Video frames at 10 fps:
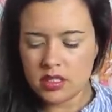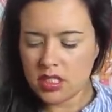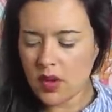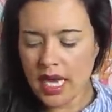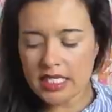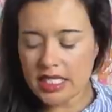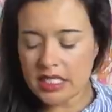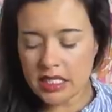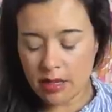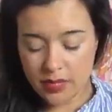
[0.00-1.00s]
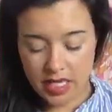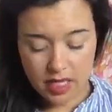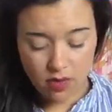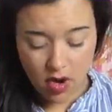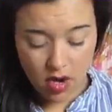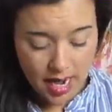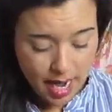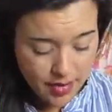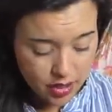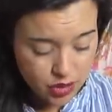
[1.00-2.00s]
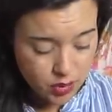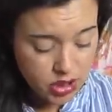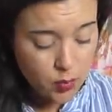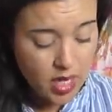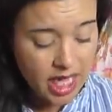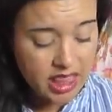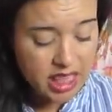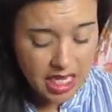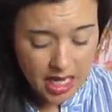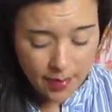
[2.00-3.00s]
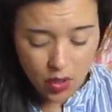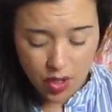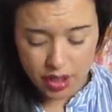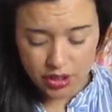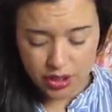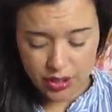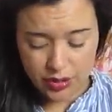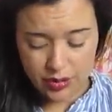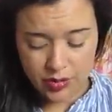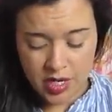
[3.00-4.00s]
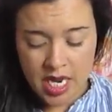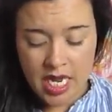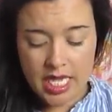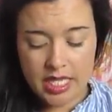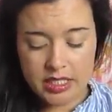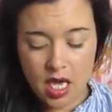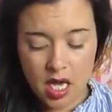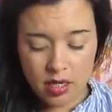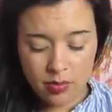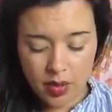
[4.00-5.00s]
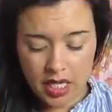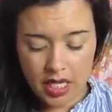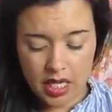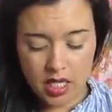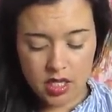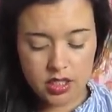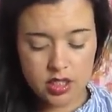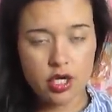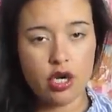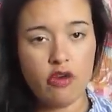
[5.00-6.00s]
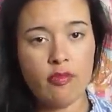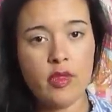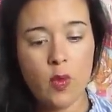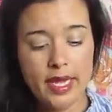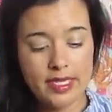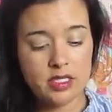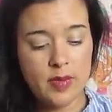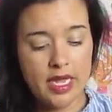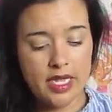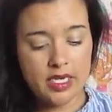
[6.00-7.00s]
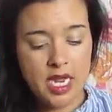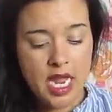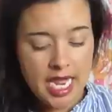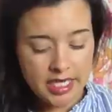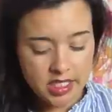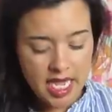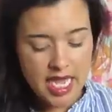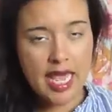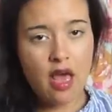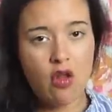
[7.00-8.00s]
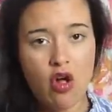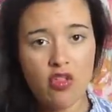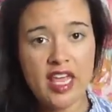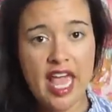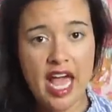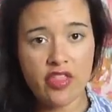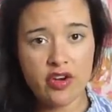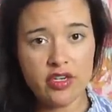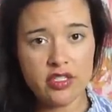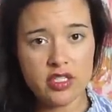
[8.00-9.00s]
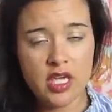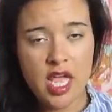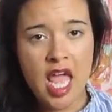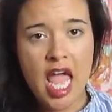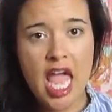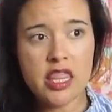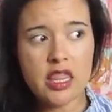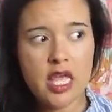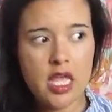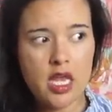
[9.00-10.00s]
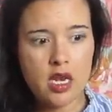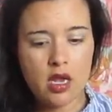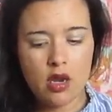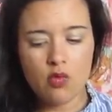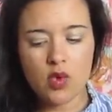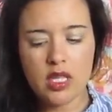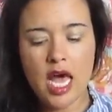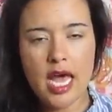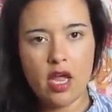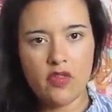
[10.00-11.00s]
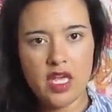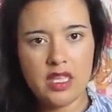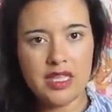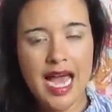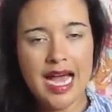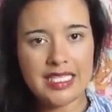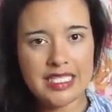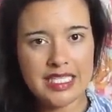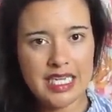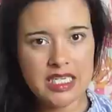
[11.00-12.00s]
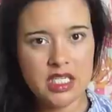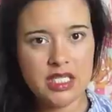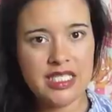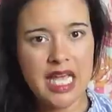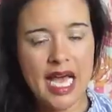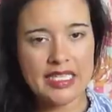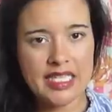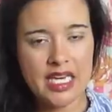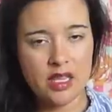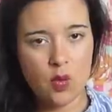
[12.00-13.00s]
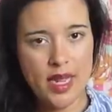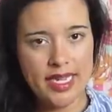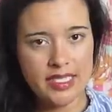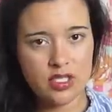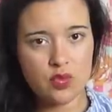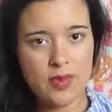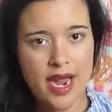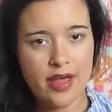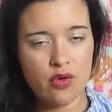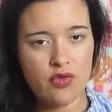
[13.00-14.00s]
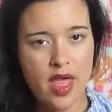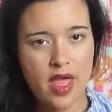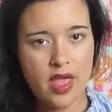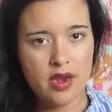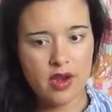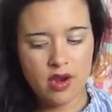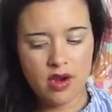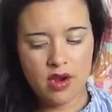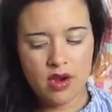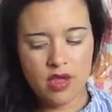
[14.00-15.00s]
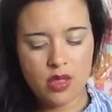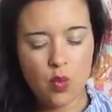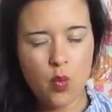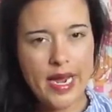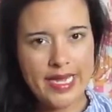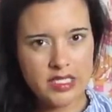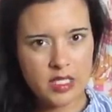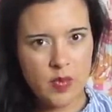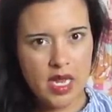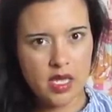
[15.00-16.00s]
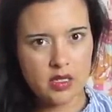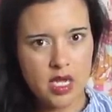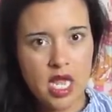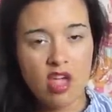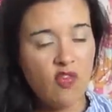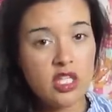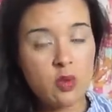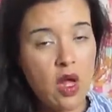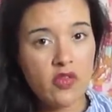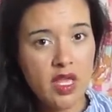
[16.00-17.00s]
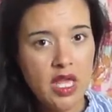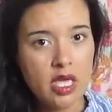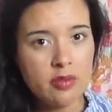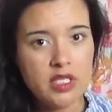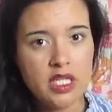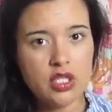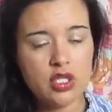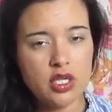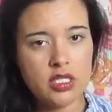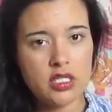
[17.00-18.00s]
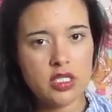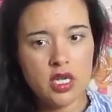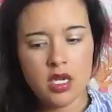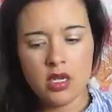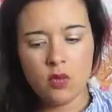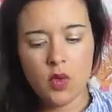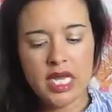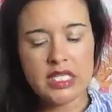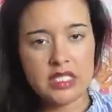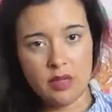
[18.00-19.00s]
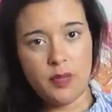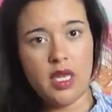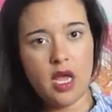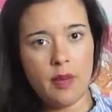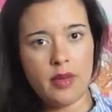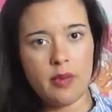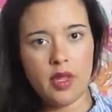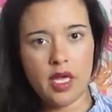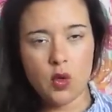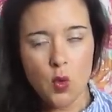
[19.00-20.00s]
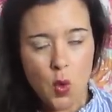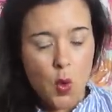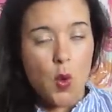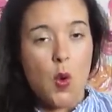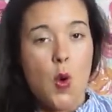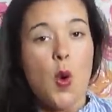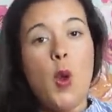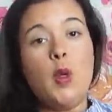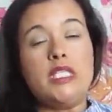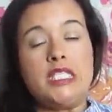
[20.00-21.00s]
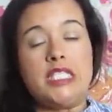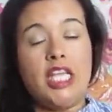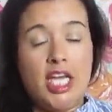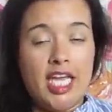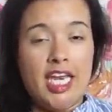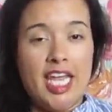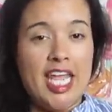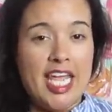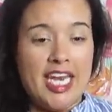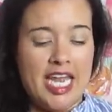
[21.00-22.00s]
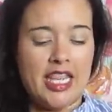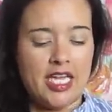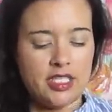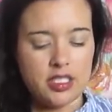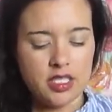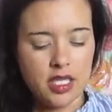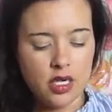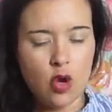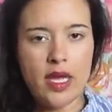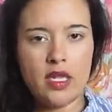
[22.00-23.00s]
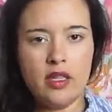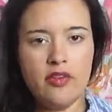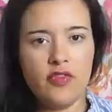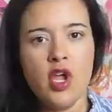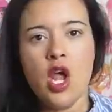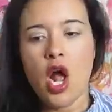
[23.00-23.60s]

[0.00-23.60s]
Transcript: So I did something wrong. I'm not sure. So what I think I'm going to do is unpick the skirt from the waistband and take out all the gathers, and then rely on the elastic to size it in the waist rather than the waistband. It fits well in the hips. It's just when I zip it up, I'm like, suck it in. And that's like no way to live.